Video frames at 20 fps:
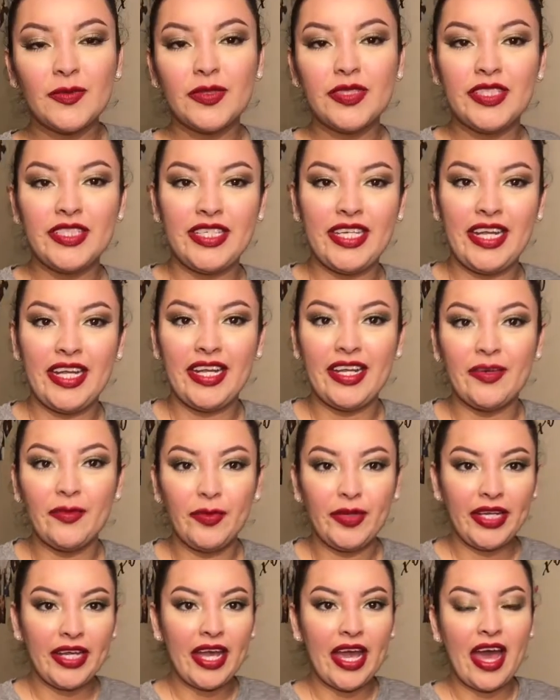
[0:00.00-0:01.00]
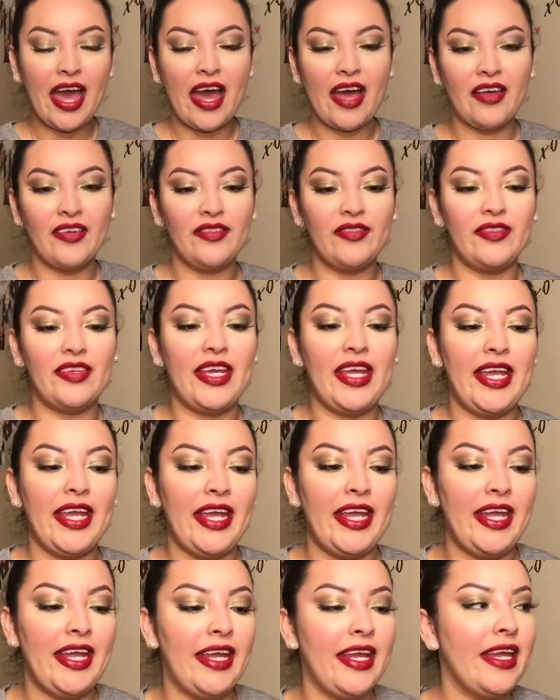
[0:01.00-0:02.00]
So today we have
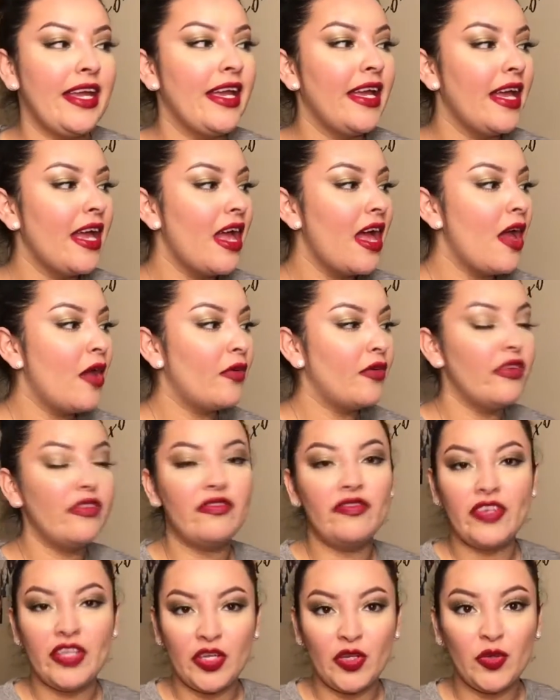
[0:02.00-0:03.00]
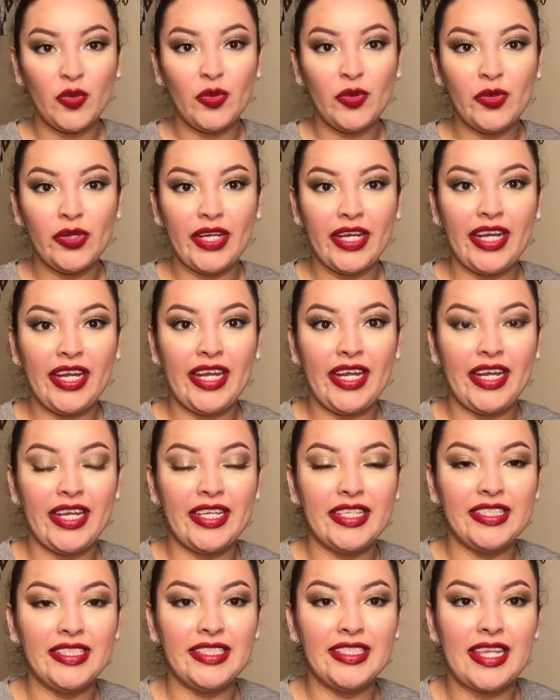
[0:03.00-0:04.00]
a review
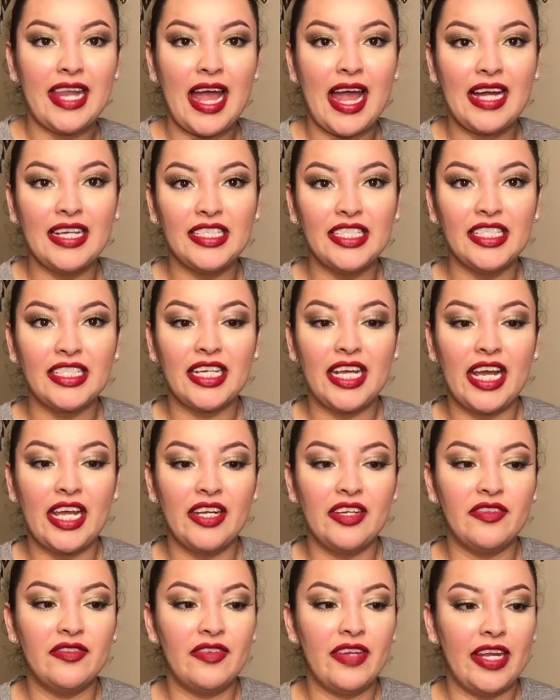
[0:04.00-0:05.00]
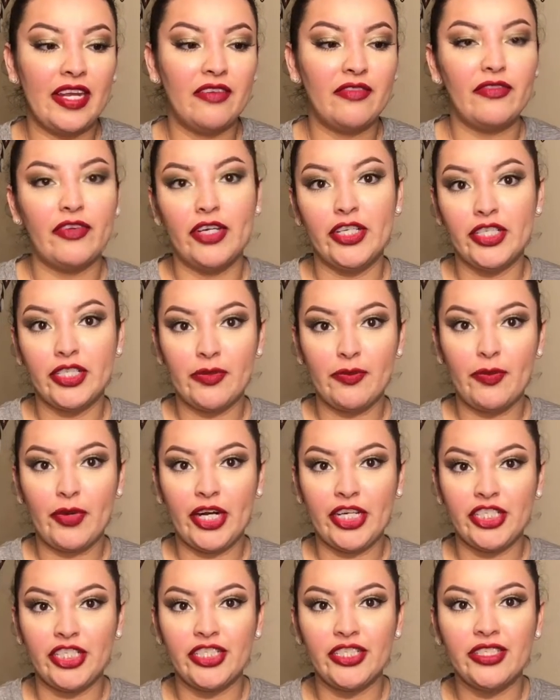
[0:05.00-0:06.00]
and slash kind of like first
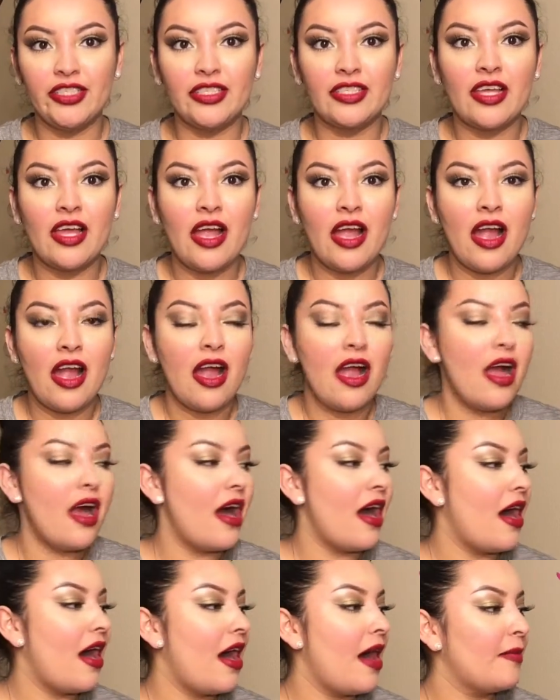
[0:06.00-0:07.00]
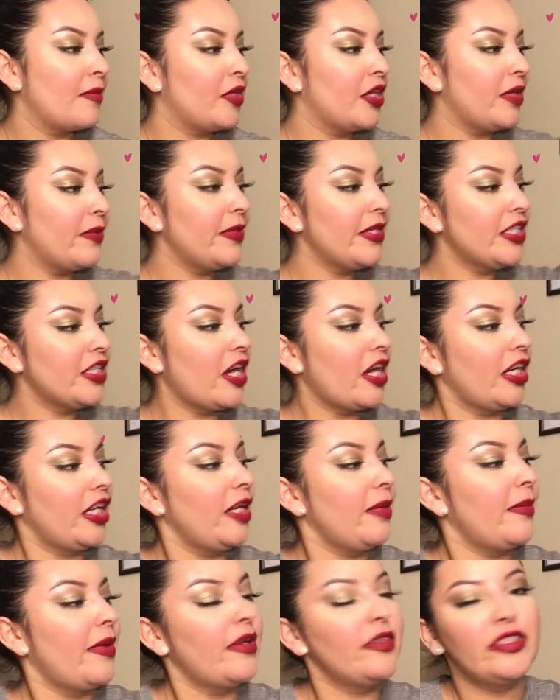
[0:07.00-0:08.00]
impressions. I'm gonna be talking
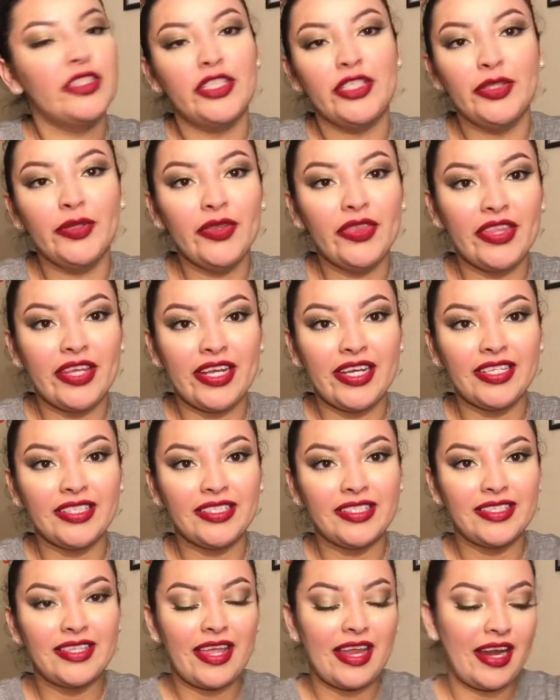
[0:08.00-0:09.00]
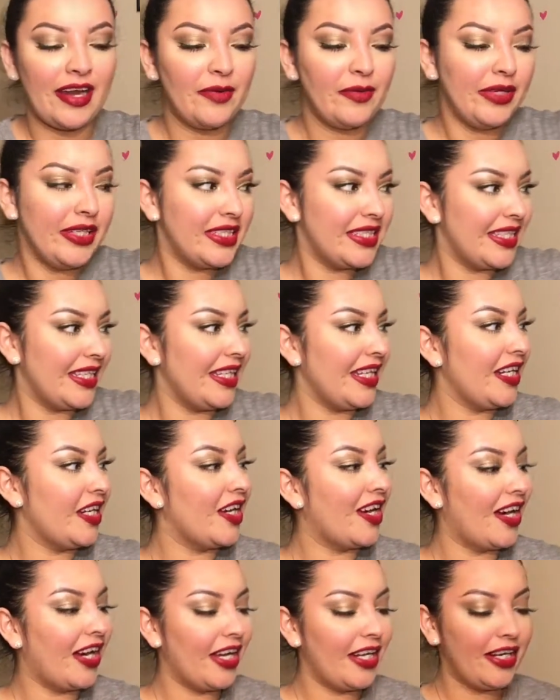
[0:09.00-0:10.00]
about two things that I recently
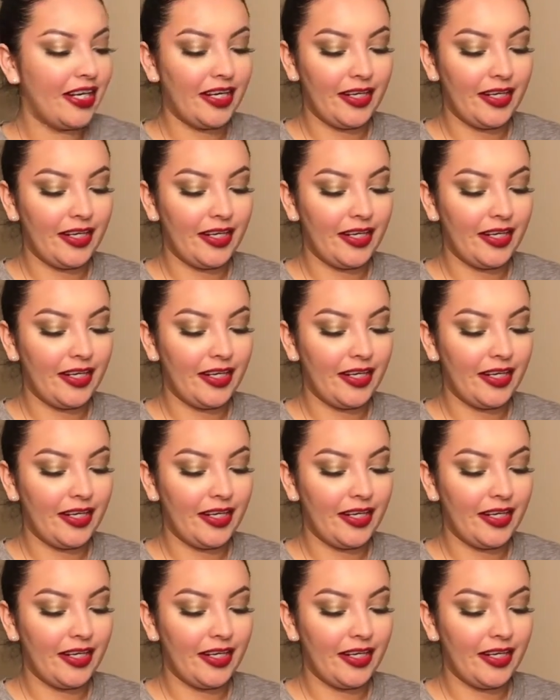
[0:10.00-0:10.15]
got